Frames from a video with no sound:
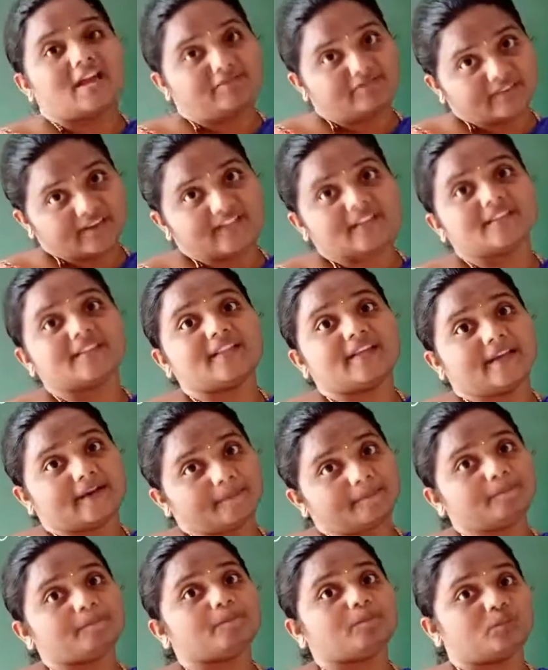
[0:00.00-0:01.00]
effect there,
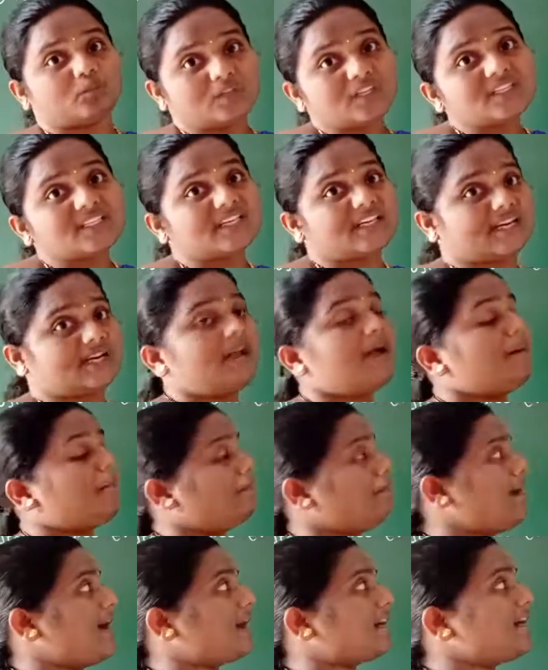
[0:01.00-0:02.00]
isn't it?
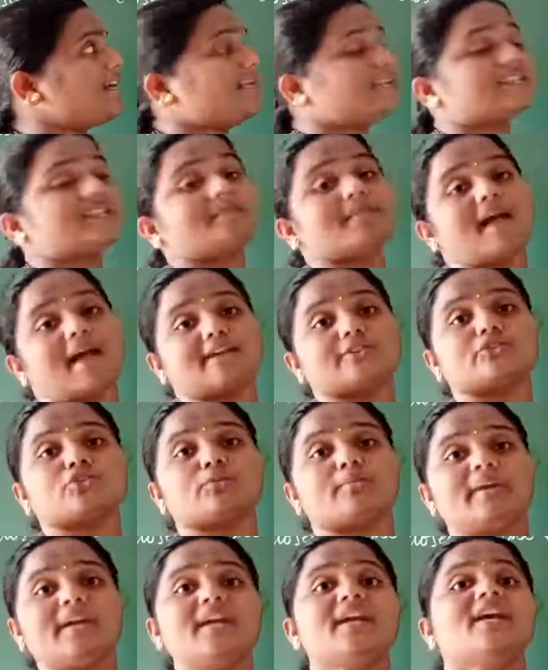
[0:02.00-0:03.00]
Magnetism has
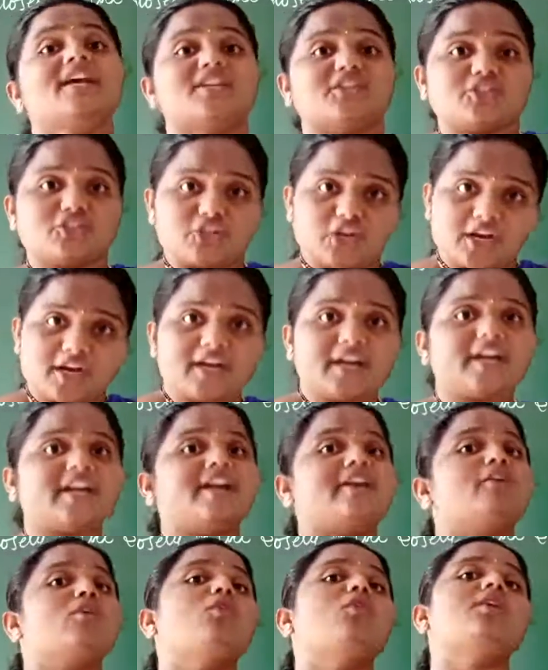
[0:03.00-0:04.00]
to be
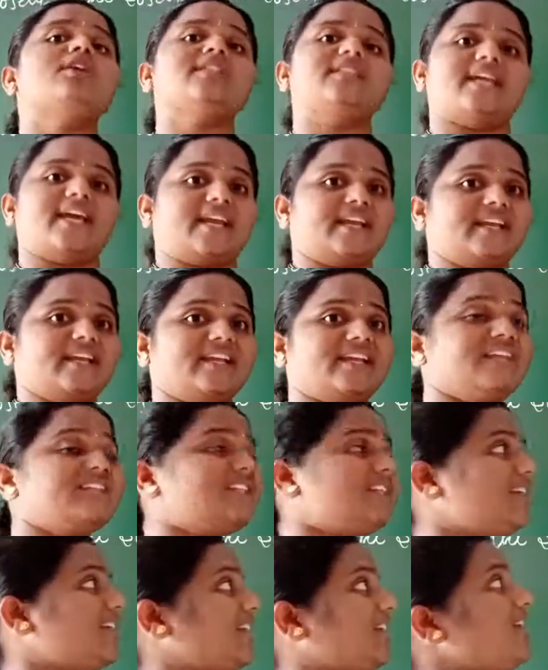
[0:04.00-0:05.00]
generated over there,
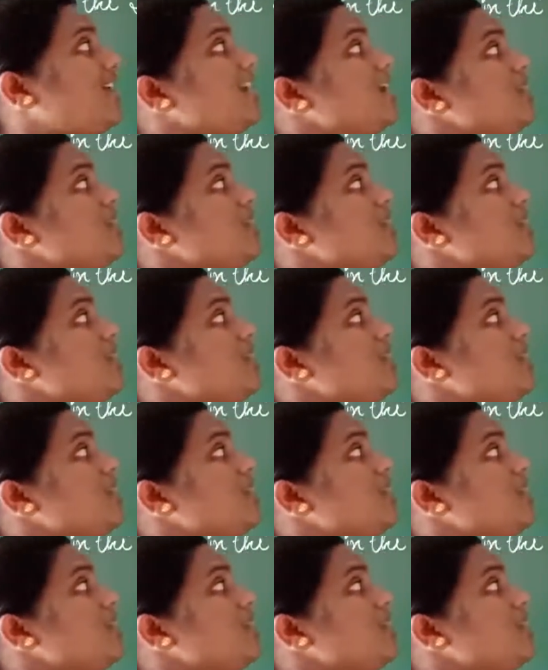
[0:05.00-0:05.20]
isn't it?